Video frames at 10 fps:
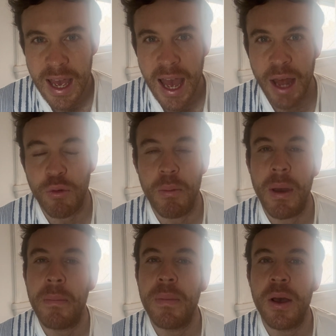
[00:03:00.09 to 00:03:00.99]
and
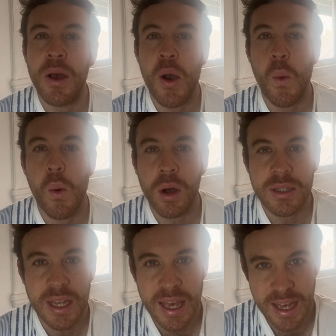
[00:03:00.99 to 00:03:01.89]
remember
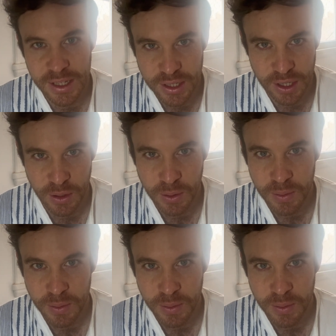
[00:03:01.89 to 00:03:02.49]
what hits you.